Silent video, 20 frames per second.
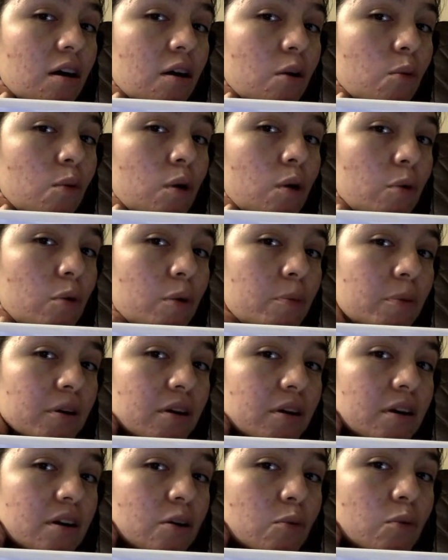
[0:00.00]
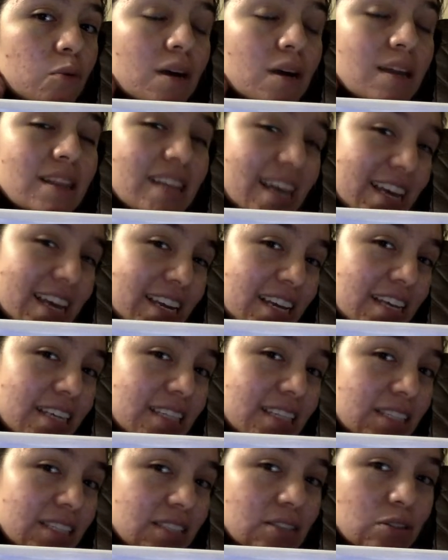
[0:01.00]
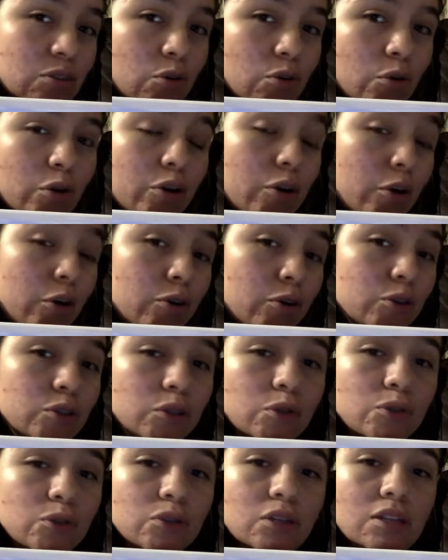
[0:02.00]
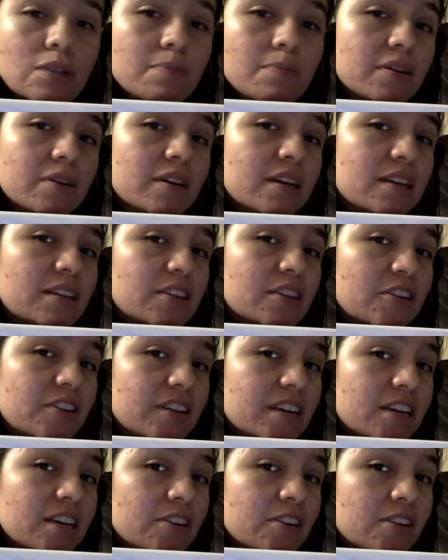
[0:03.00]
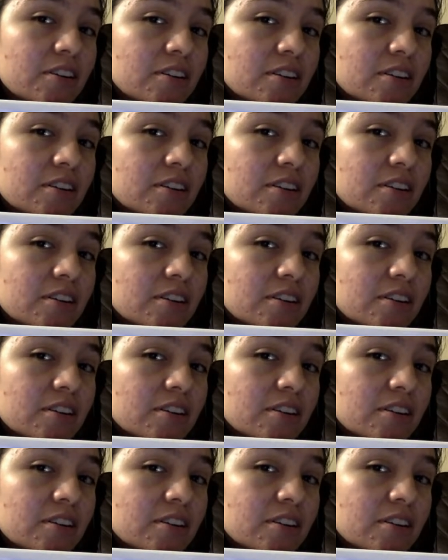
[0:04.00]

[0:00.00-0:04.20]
what ladies or girls usually put in their ear?